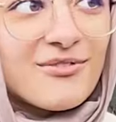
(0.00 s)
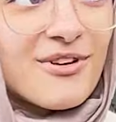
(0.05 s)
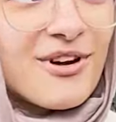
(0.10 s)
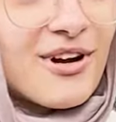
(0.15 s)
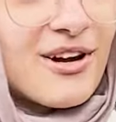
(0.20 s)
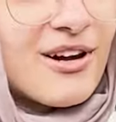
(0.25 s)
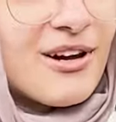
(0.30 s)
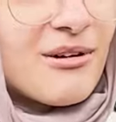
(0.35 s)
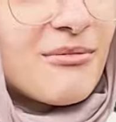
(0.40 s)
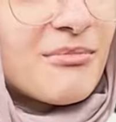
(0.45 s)

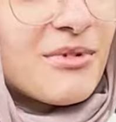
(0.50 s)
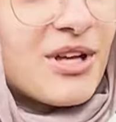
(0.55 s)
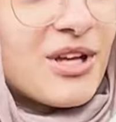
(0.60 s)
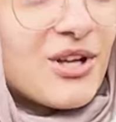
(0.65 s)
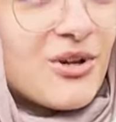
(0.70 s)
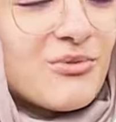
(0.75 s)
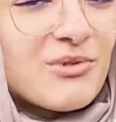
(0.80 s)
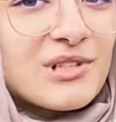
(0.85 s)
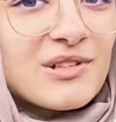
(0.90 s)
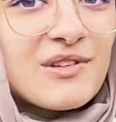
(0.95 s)
from,
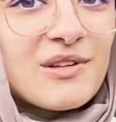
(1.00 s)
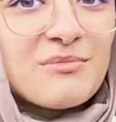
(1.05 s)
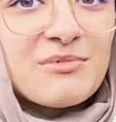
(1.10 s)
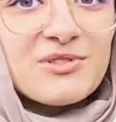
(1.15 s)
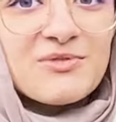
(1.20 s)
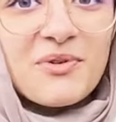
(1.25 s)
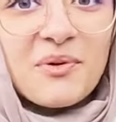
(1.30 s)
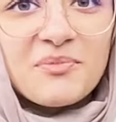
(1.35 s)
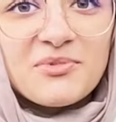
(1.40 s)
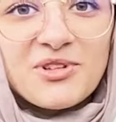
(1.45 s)
one of them
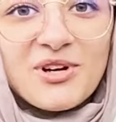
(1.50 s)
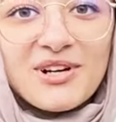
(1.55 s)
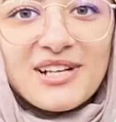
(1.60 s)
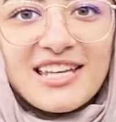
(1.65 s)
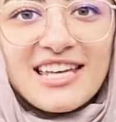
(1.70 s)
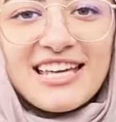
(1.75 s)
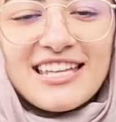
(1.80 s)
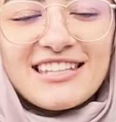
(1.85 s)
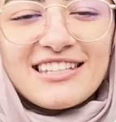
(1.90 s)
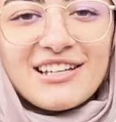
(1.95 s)
is from
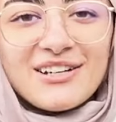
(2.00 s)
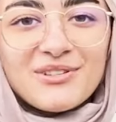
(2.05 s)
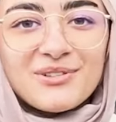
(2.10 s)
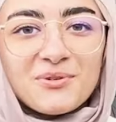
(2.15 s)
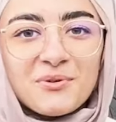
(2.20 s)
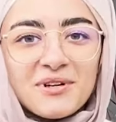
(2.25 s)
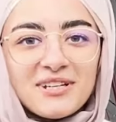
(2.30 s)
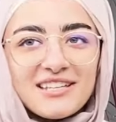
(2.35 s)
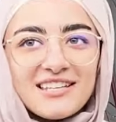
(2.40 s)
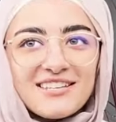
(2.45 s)
Target and the other
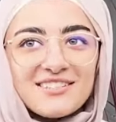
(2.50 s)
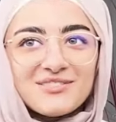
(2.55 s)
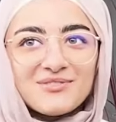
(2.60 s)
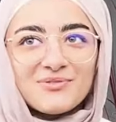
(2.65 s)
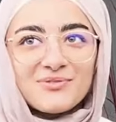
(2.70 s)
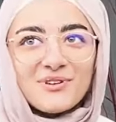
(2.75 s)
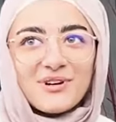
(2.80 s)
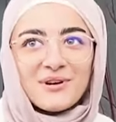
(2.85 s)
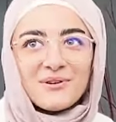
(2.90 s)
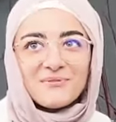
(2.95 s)
one is
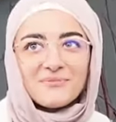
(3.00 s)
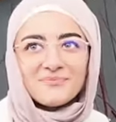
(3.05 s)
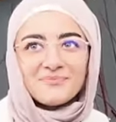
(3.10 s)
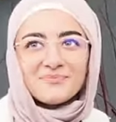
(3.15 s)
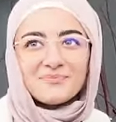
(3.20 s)
from